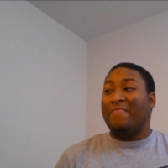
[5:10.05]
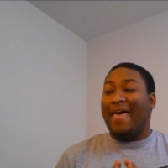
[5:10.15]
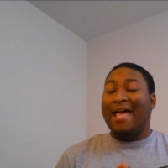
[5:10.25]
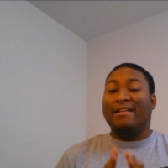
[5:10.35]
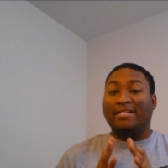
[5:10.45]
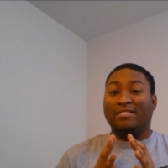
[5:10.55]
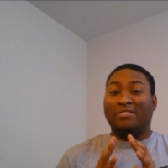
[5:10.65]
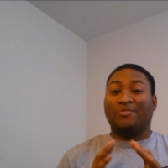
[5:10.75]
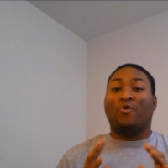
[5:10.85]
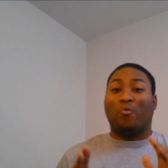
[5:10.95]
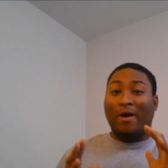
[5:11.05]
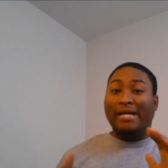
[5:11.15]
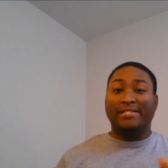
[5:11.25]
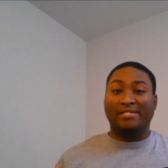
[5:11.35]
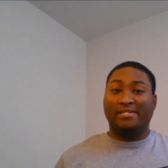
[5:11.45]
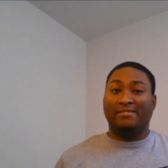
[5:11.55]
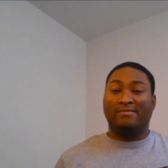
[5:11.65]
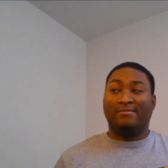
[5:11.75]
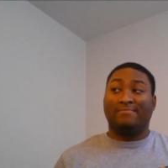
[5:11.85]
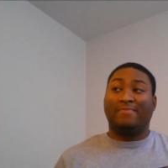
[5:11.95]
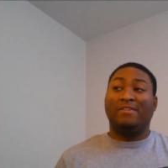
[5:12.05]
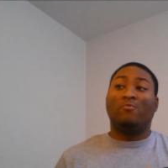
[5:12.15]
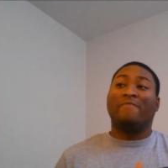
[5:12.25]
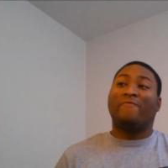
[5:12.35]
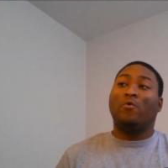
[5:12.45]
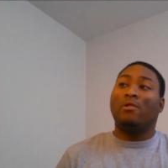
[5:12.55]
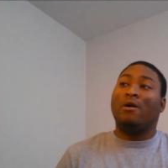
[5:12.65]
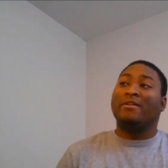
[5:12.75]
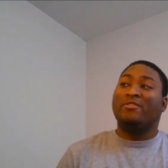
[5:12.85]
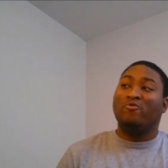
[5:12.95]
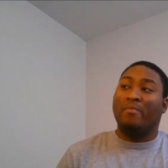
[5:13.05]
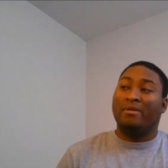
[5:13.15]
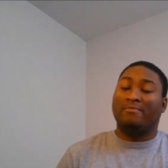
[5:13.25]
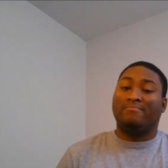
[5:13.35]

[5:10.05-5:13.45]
That's crazy. He went full-on human.